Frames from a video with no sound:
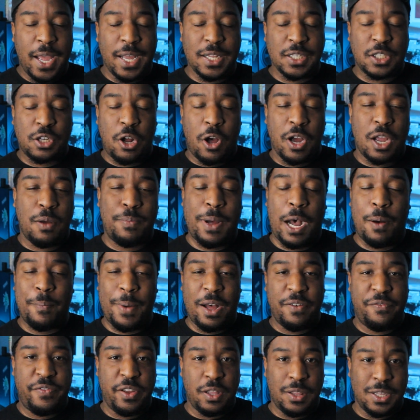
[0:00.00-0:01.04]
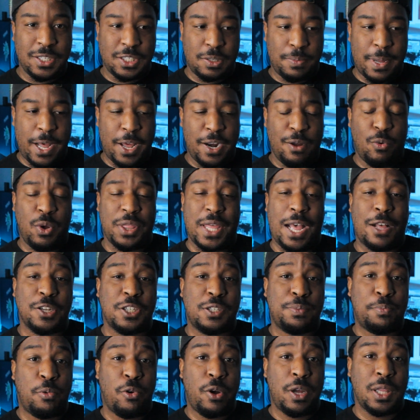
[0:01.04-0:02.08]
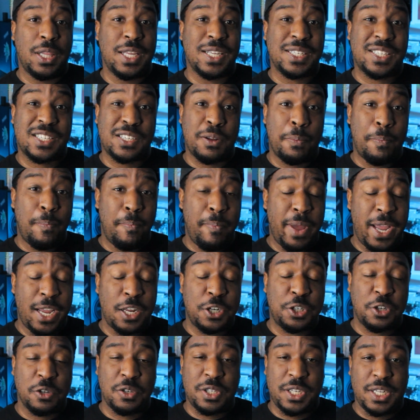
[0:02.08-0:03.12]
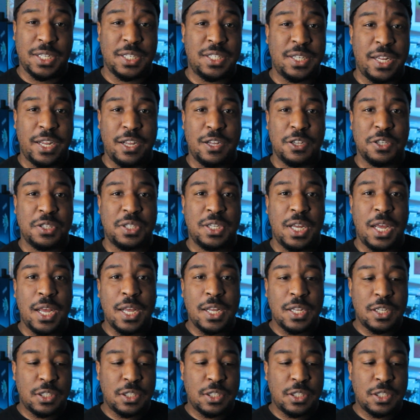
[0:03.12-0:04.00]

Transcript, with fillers: and talk about my feelings about it without spoiling some major details.